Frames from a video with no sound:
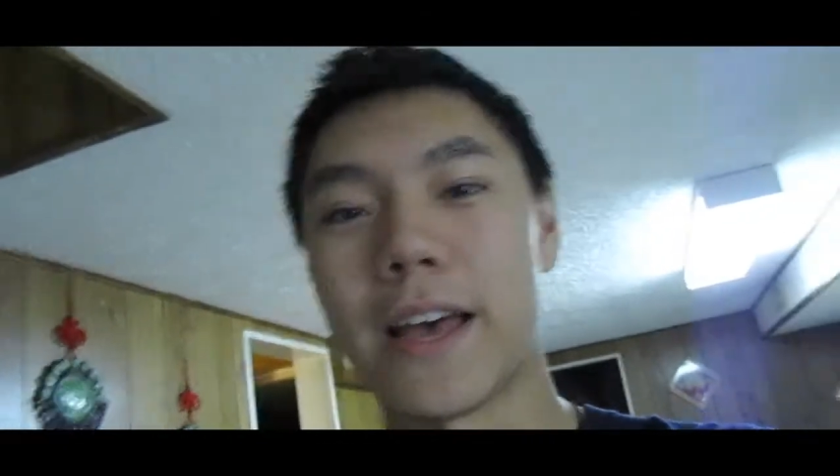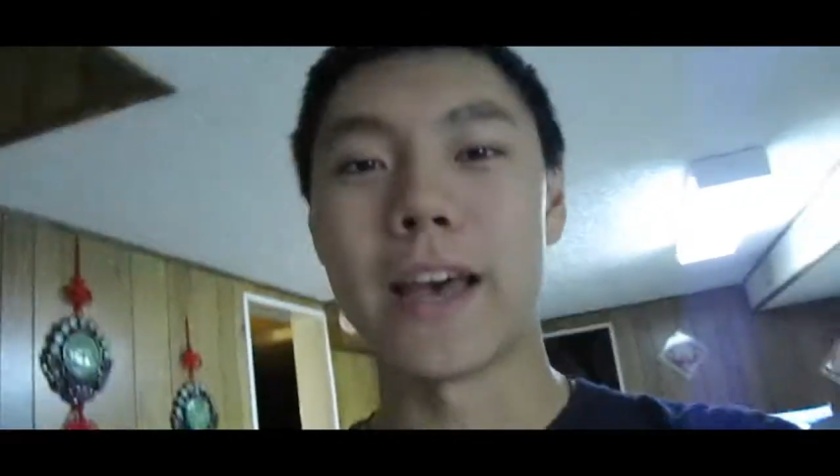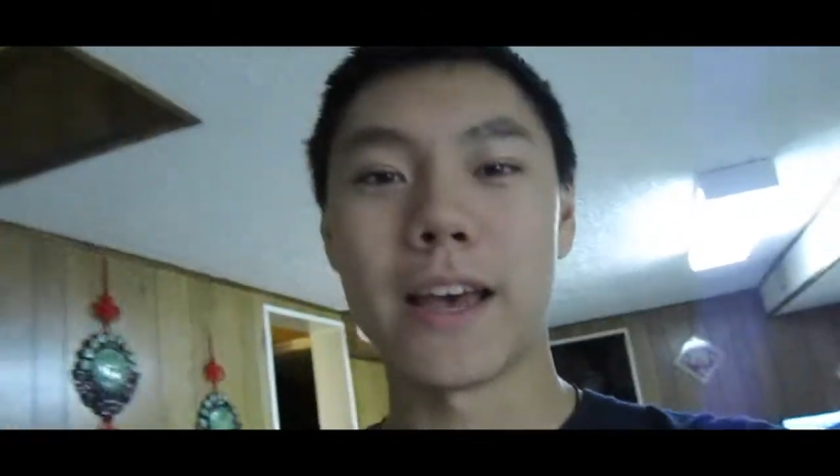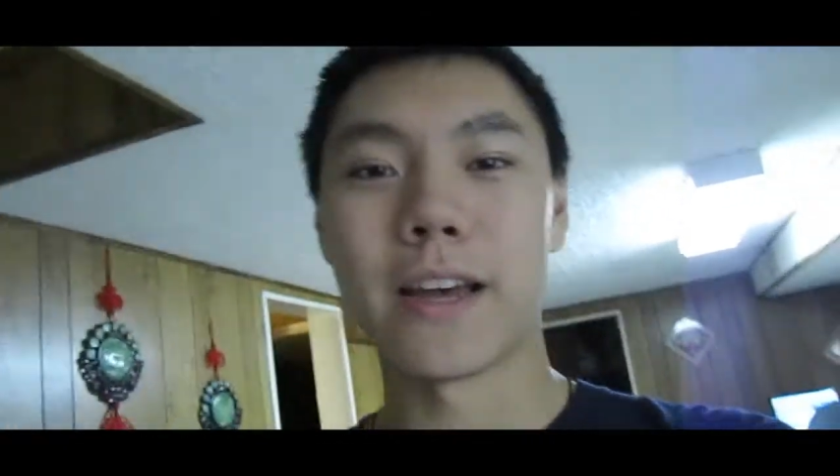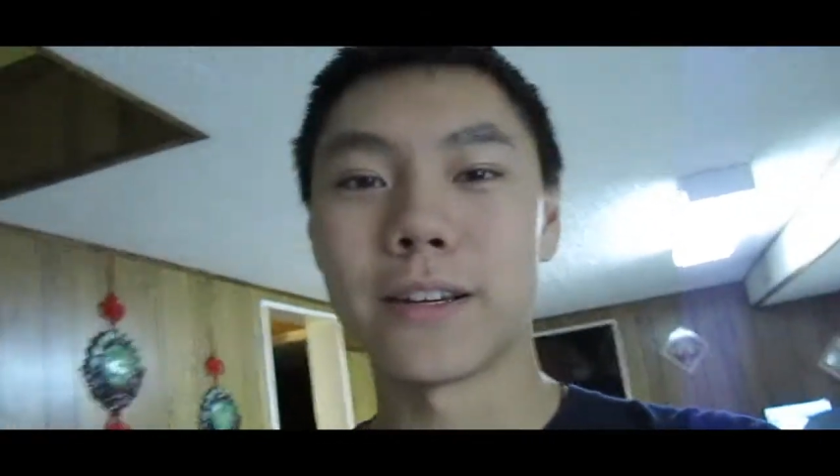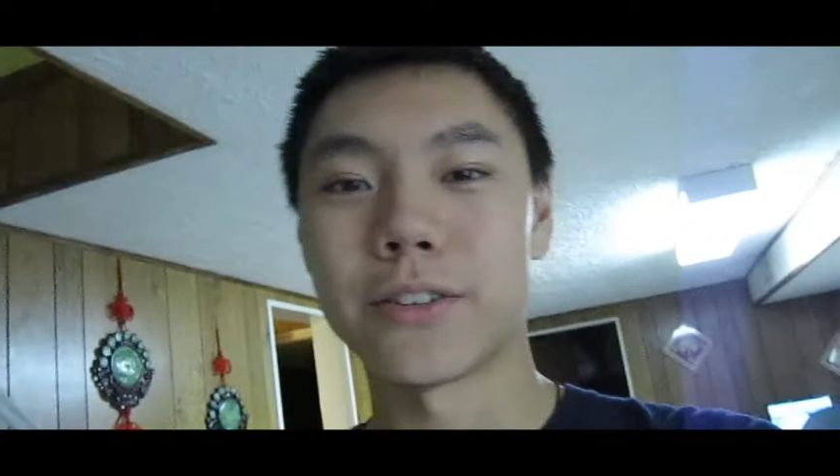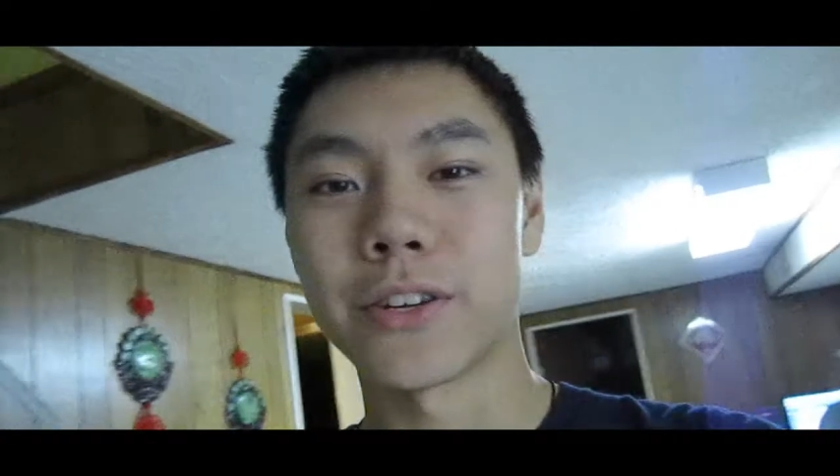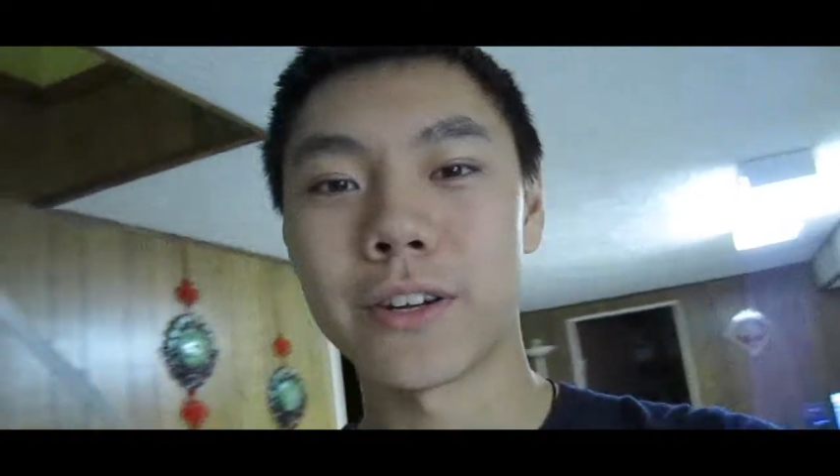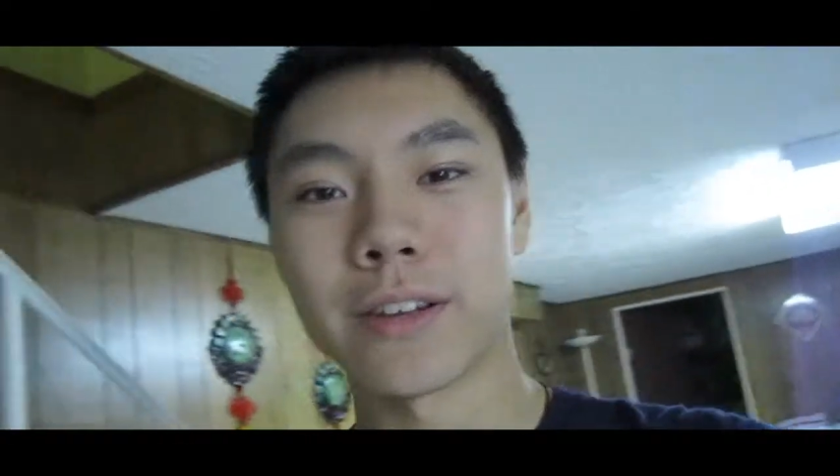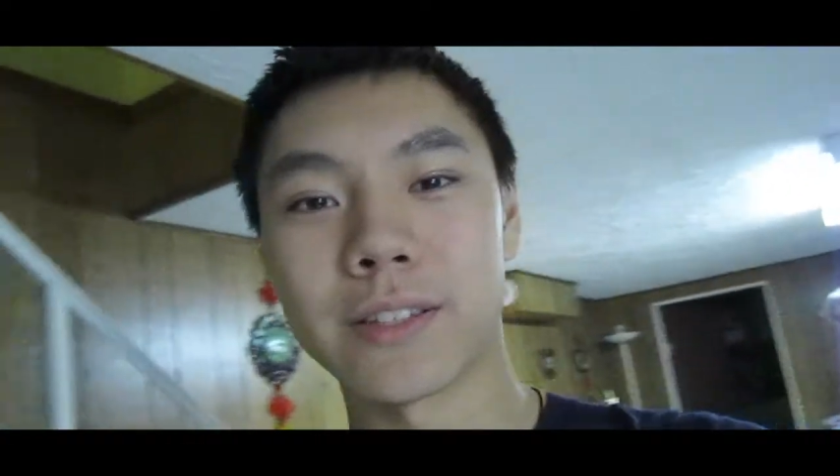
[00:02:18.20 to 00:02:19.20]

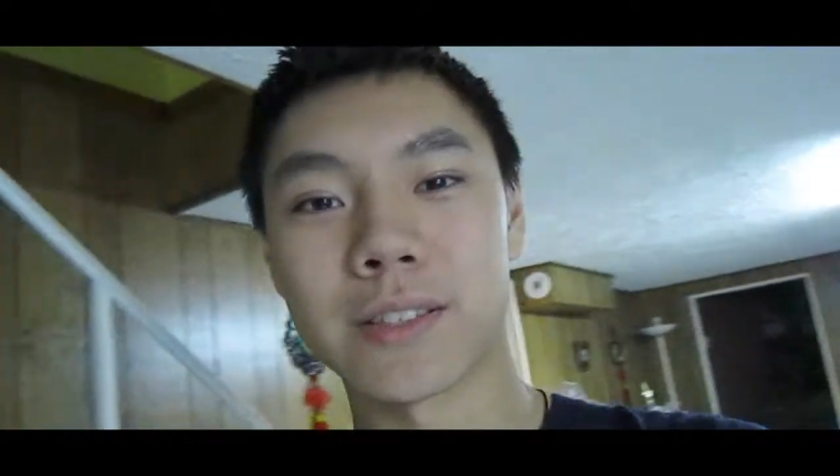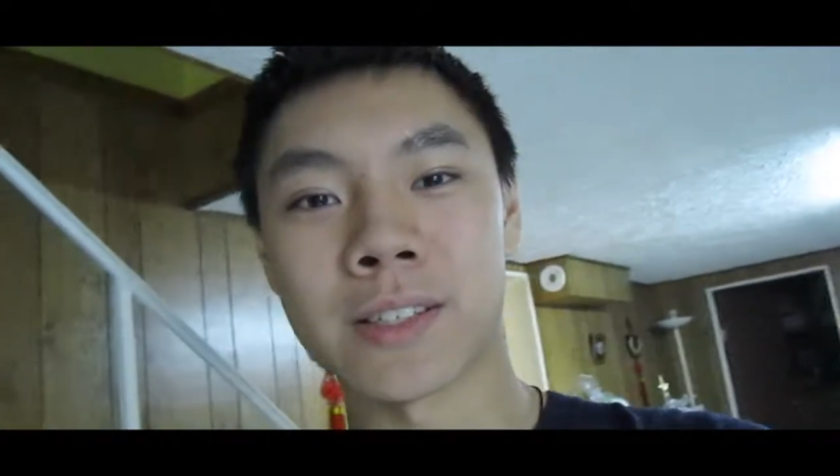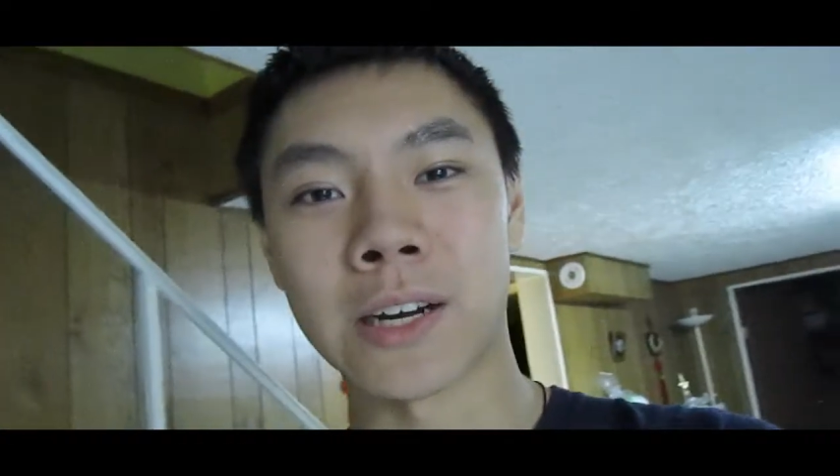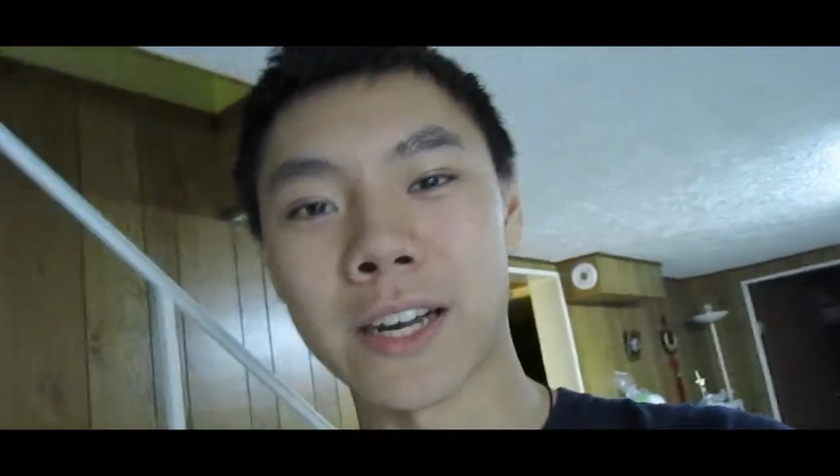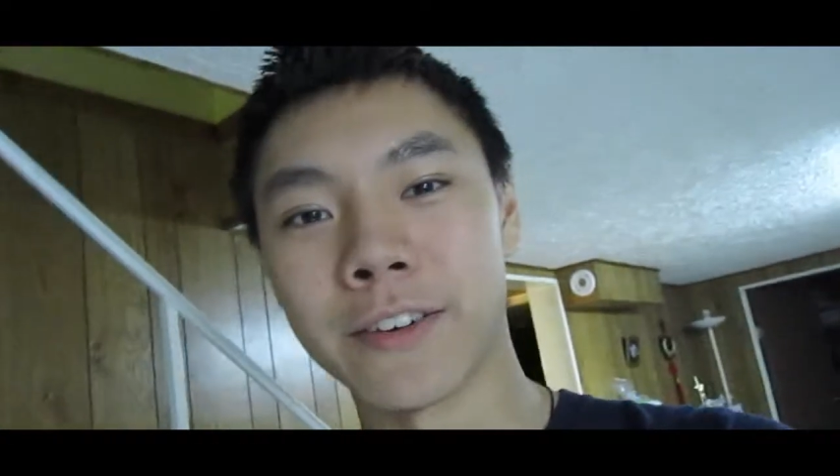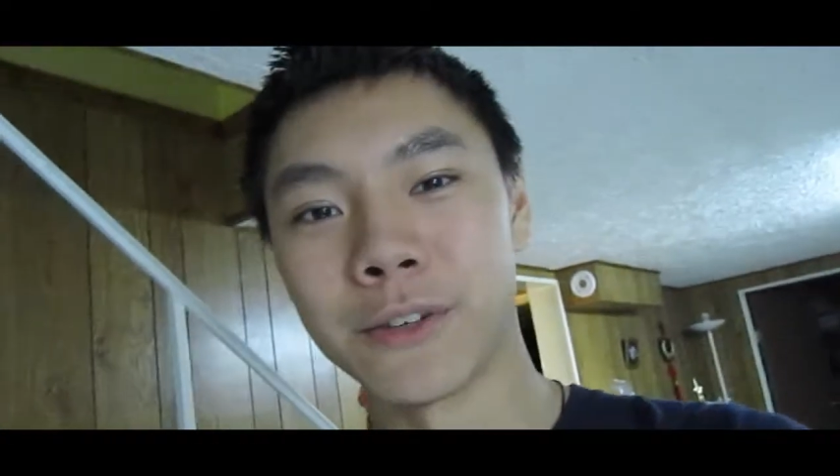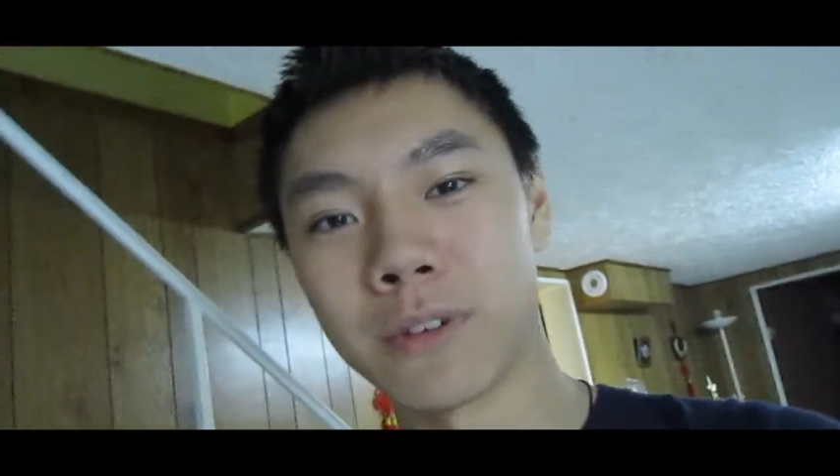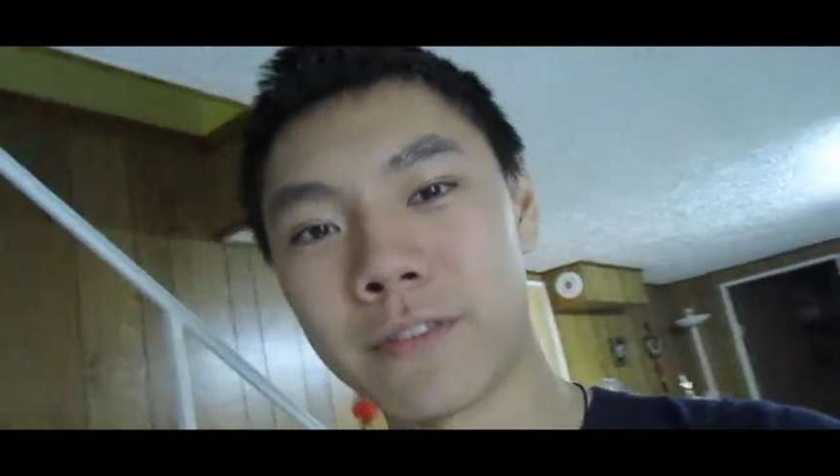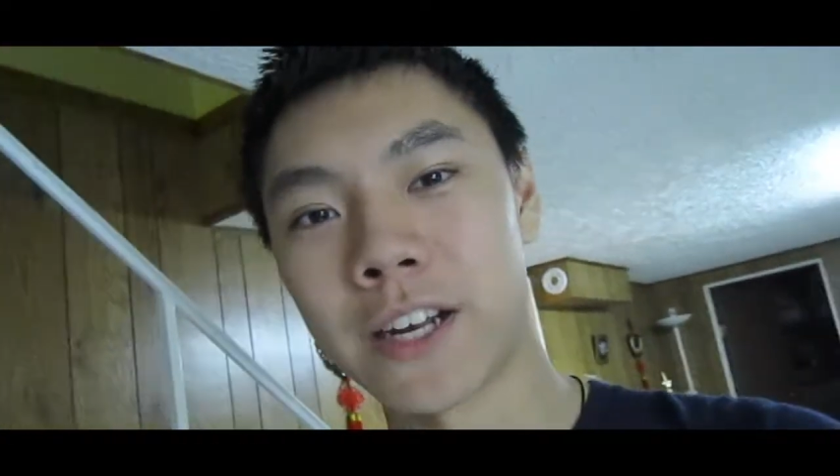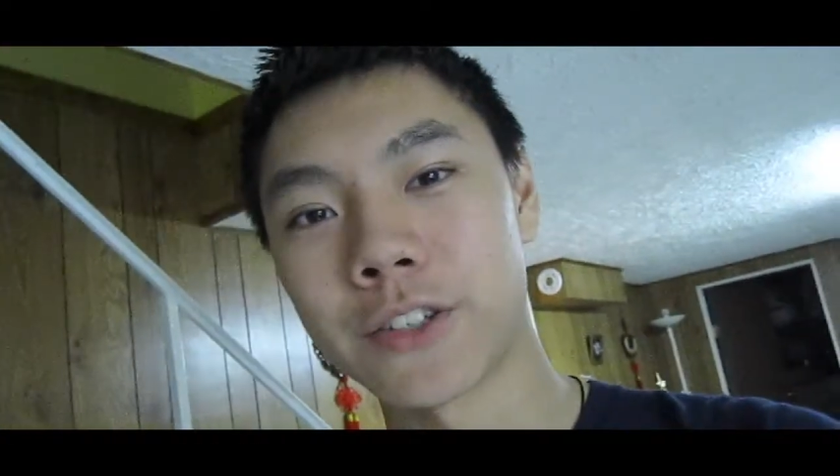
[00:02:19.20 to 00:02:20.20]
and it's the start of a
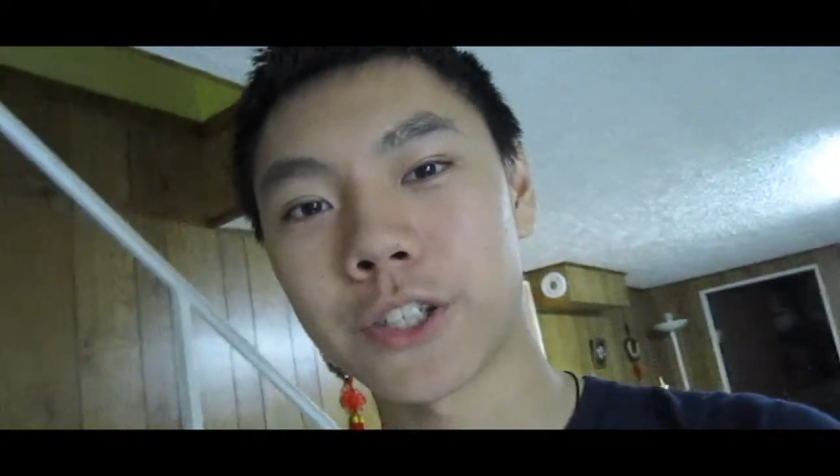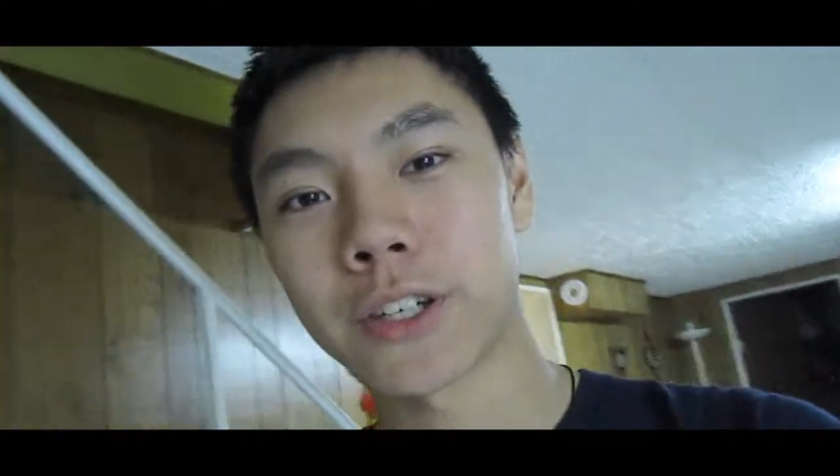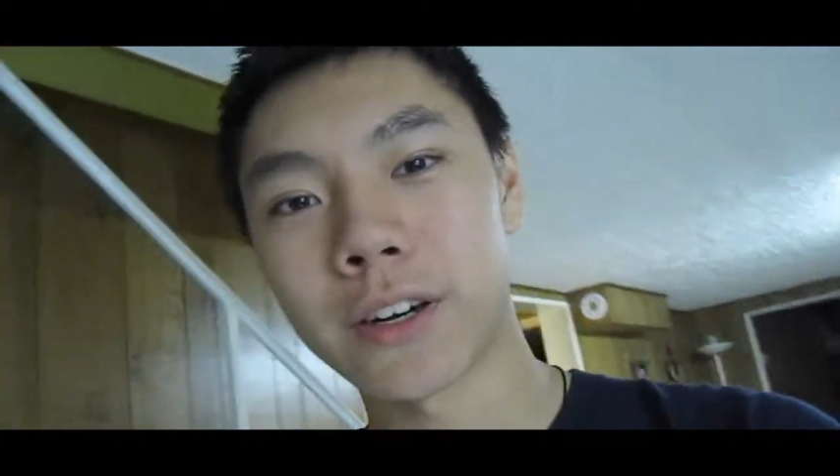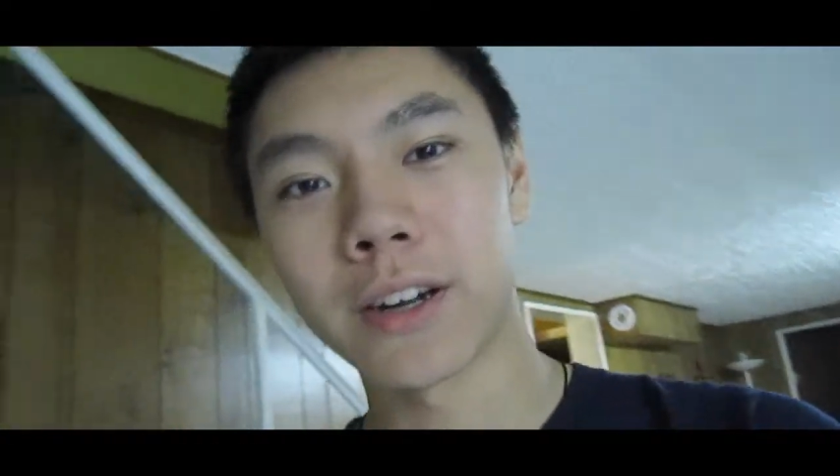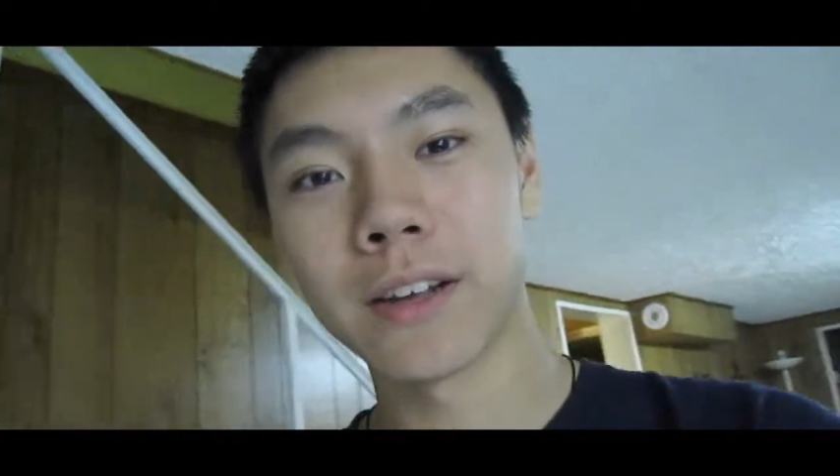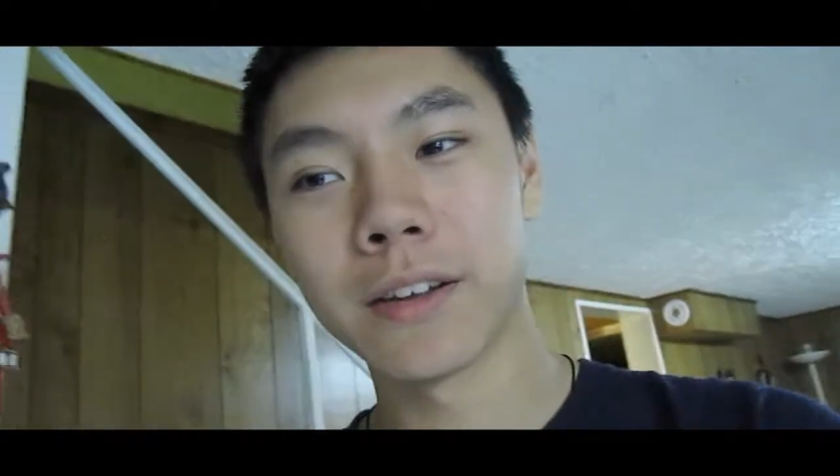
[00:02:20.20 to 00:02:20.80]
new adventure.